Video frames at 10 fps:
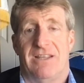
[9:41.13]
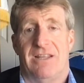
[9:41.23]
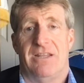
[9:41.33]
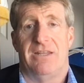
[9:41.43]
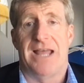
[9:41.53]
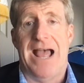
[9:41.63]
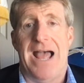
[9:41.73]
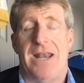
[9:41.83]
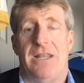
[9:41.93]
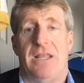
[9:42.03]

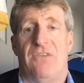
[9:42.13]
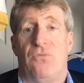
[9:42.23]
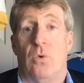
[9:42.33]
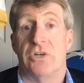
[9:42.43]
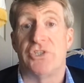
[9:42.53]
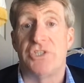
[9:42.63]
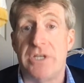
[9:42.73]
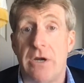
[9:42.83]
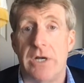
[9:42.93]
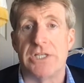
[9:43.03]
that if we're
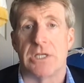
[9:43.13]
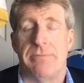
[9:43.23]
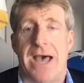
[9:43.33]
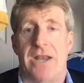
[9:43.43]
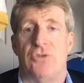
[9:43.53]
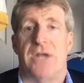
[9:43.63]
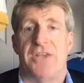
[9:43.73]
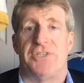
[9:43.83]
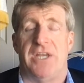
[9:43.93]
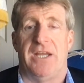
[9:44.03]
serious about
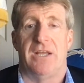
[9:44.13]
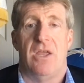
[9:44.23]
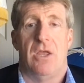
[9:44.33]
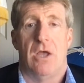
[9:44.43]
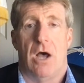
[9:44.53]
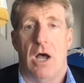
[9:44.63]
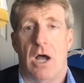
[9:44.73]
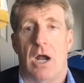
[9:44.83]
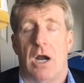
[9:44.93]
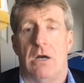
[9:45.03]
addressing
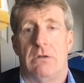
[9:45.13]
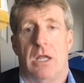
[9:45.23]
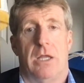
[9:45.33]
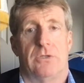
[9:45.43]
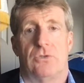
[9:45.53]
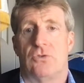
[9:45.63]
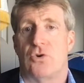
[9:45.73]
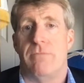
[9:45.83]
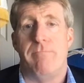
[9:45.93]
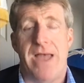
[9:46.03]
our
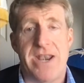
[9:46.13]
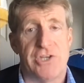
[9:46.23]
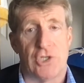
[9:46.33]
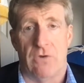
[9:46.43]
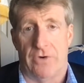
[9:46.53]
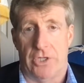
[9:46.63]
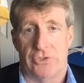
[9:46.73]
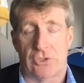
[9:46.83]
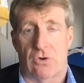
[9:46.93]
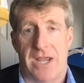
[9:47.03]
tremendous
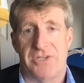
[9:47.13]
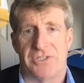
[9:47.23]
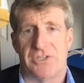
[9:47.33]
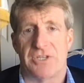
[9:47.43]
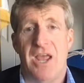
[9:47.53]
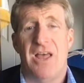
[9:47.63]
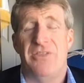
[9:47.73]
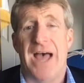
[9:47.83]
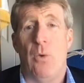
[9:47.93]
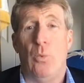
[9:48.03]
overdose crisis,
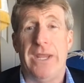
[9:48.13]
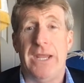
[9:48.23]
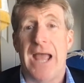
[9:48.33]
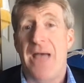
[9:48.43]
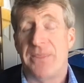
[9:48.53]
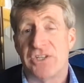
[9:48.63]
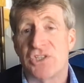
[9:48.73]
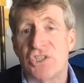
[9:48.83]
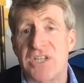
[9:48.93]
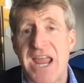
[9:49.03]
that we at the
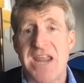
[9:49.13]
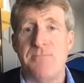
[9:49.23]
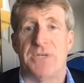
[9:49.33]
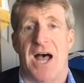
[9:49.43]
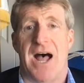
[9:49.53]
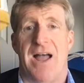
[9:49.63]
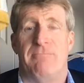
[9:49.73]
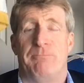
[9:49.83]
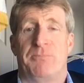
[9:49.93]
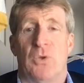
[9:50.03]
same
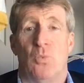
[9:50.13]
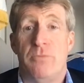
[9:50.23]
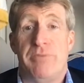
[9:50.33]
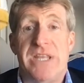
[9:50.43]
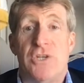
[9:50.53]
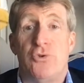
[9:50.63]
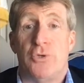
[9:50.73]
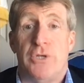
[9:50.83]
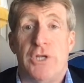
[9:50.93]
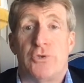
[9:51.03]
time would be
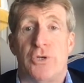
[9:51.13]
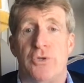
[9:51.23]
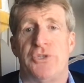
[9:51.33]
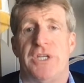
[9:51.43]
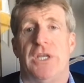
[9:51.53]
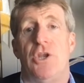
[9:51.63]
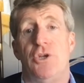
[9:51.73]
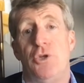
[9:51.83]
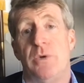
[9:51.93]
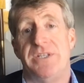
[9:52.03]
introducing a
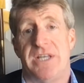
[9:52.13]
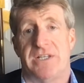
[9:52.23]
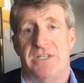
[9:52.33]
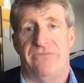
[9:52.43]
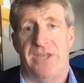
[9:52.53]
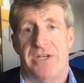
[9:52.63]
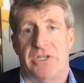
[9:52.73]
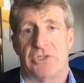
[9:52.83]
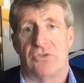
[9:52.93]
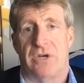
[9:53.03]
new addictive
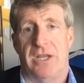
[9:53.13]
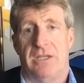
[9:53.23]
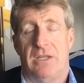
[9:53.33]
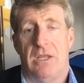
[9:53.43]
industry,